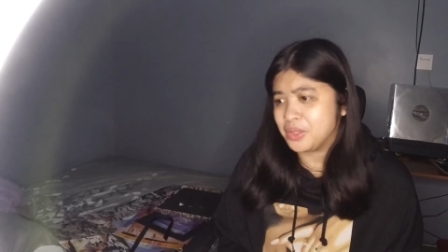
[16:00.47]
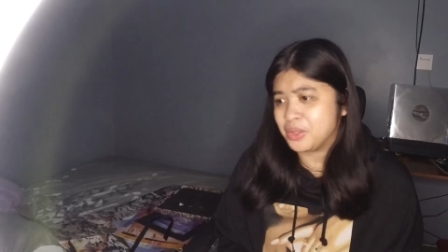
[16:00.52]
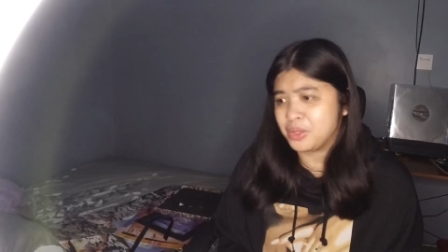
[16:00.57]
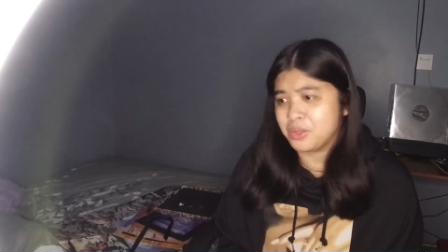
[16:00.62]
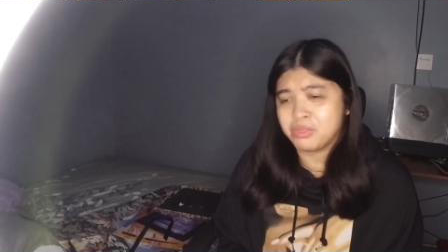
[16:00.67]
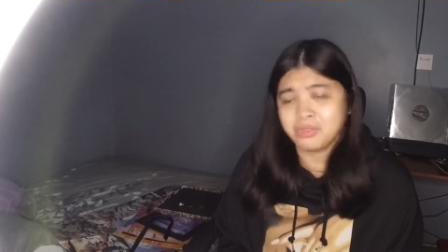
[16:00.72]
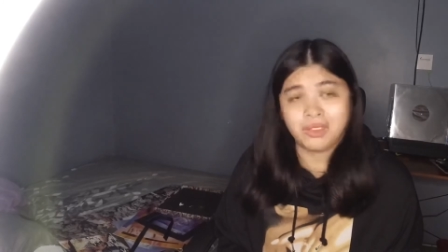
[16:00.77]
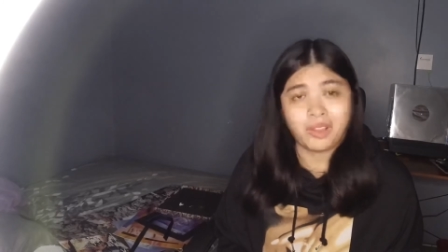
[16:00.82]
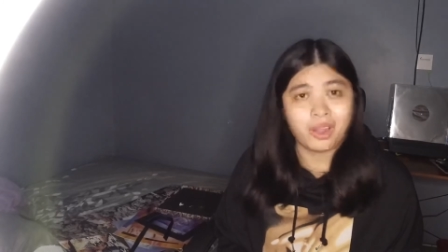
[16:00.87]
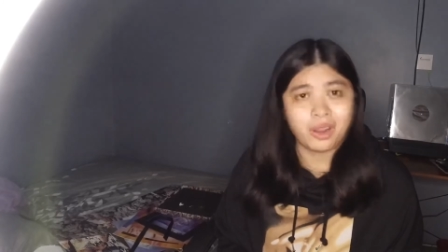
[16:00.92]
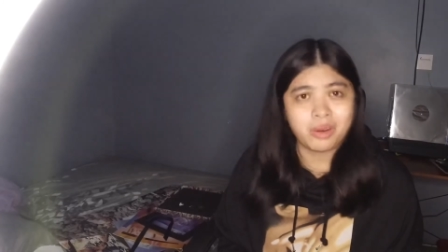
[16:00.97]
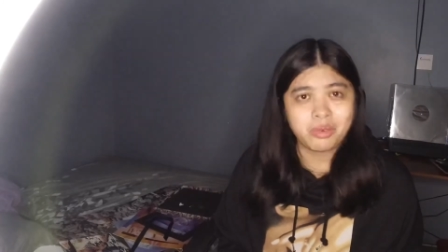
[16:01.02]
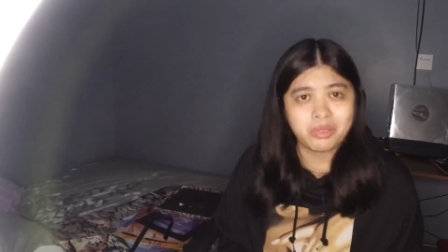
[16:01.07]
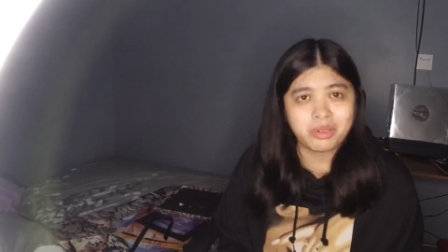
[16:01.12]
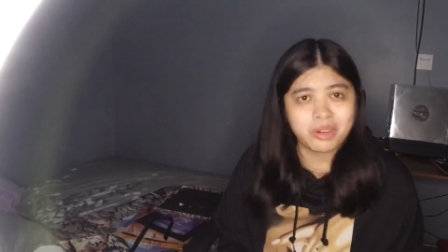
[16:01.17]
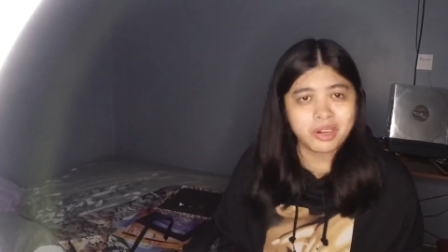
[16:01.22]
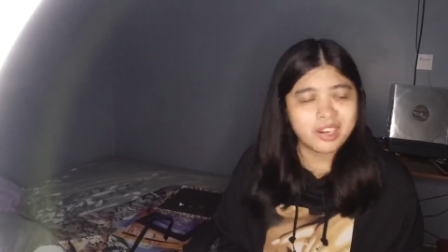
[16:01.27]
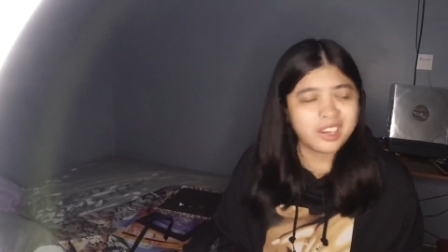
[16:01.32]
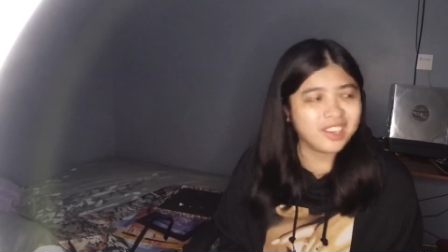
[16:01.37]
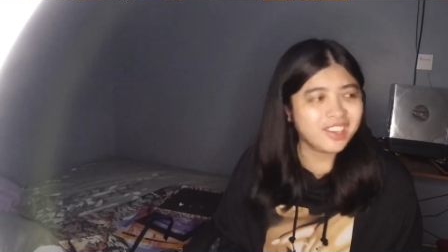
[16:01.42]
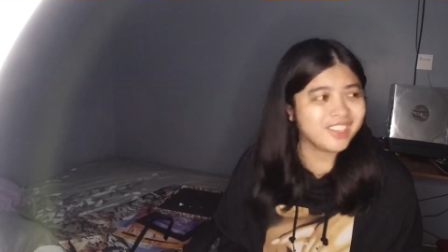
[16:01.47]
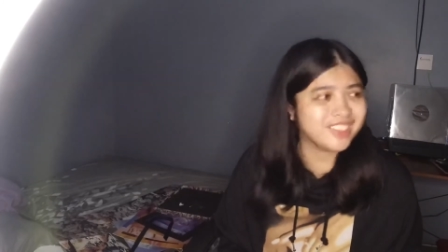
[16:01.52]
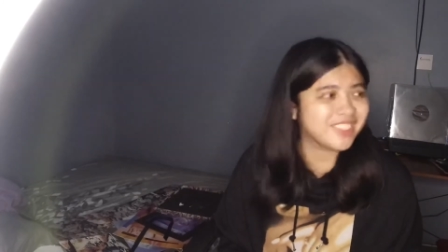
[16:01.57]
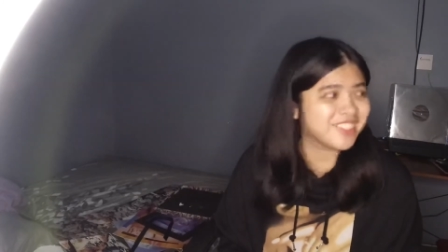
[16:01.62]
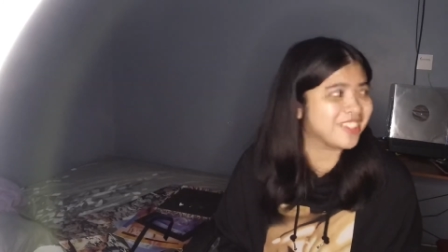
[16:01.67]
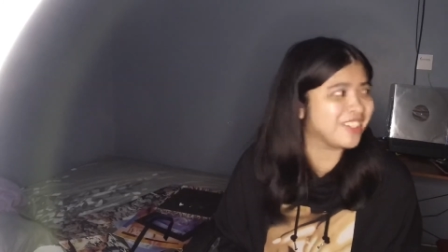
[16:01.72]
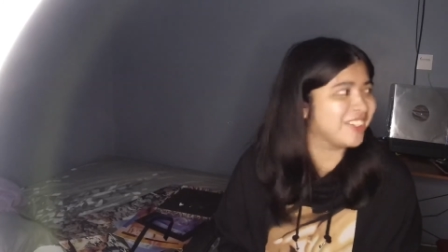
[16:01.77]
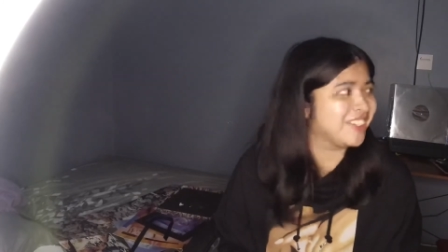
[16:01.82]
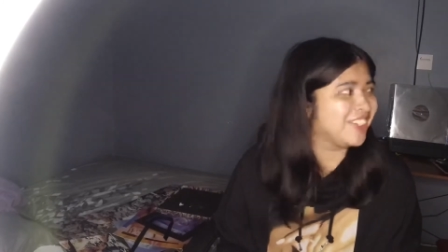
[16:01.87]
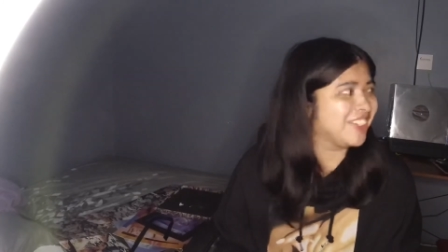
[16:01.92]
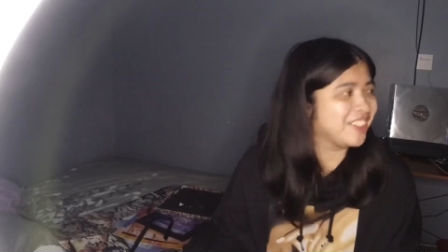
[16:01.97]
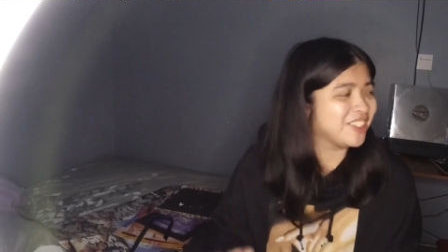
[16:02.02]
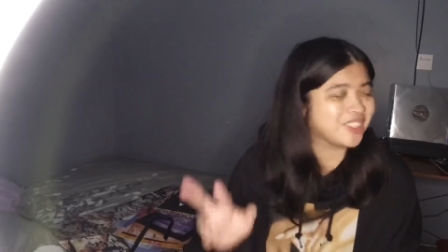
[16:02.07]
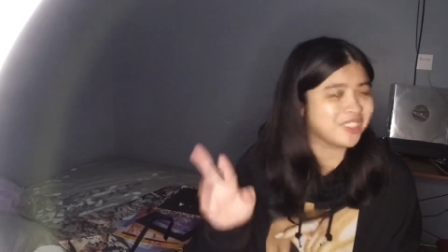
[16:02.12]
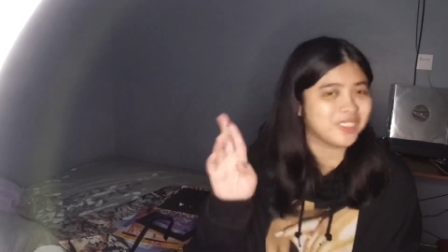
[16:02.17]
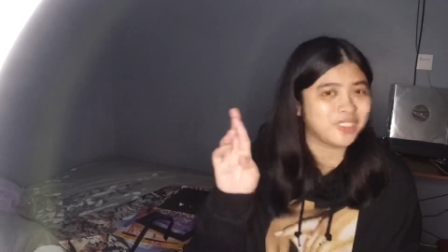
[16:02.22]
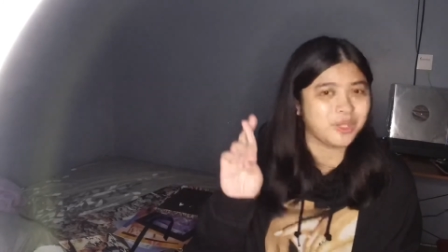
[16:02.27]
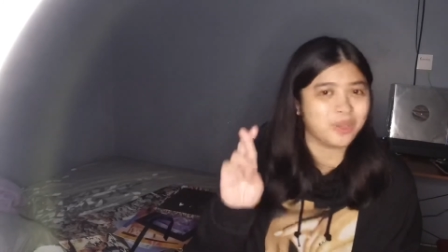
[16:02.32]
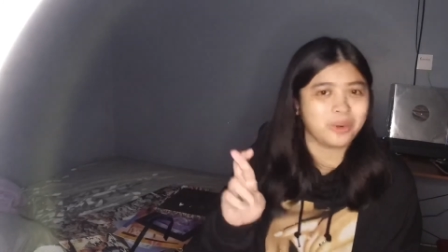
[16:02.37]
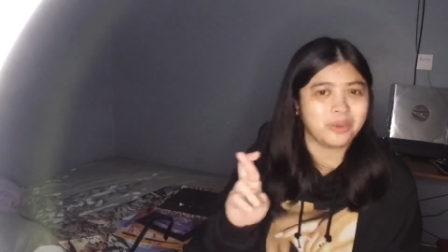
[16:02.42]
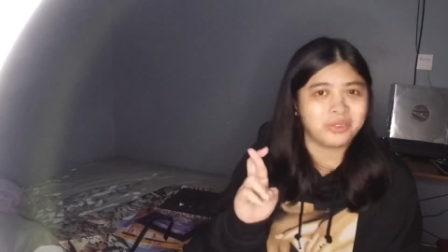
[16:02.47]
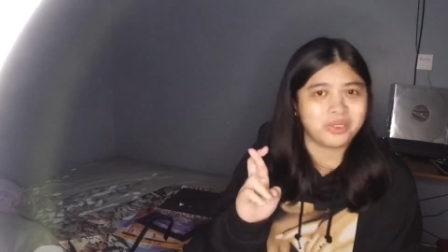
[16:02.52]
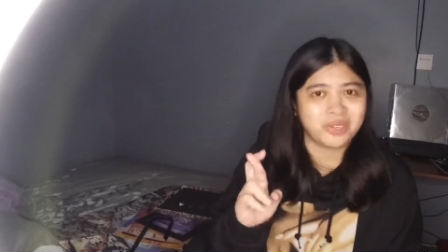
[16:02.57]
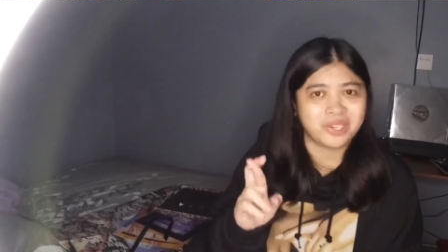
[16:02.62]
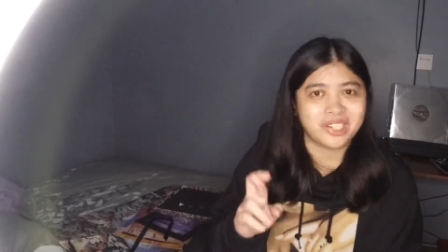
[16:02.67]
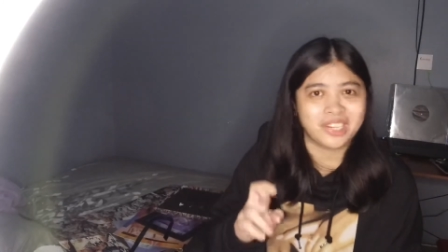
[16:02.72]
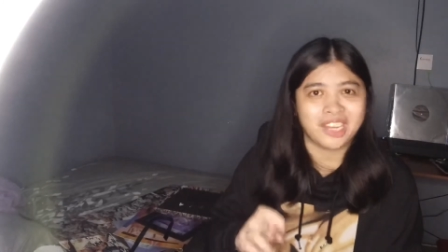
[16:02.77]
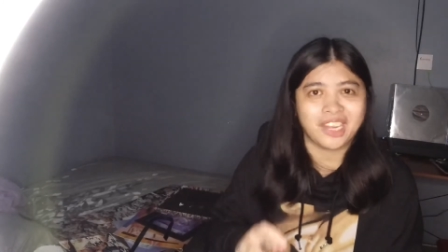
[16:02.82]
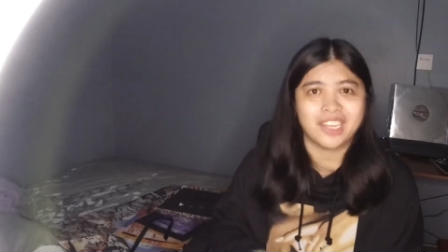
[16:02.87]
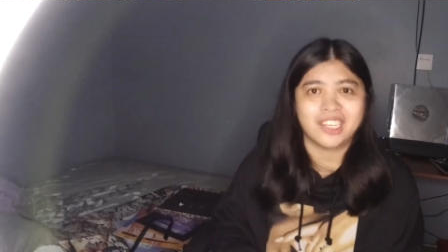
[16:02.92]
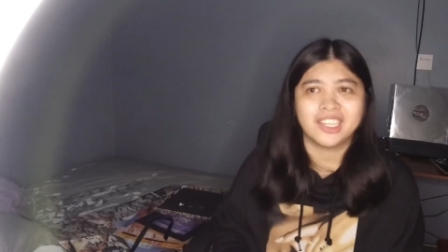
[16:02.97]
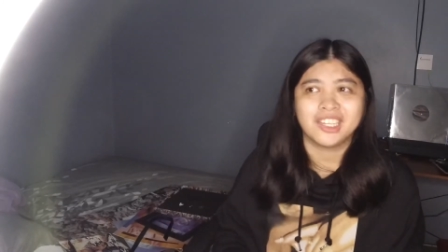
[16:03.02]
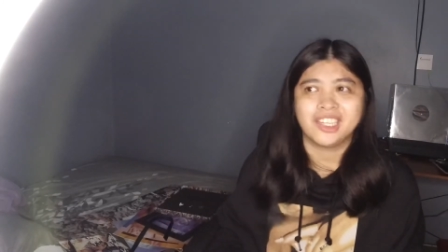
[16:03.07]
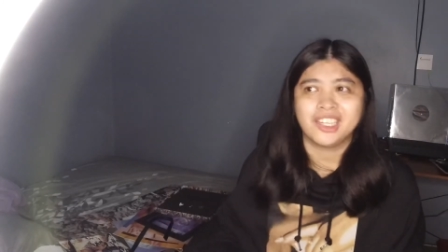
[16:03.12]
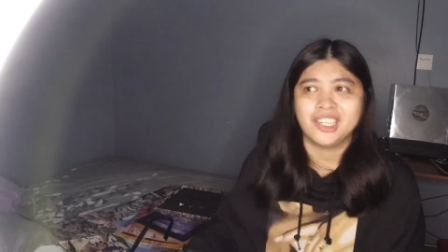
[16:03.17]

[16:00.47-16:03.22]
Do a vlog for it.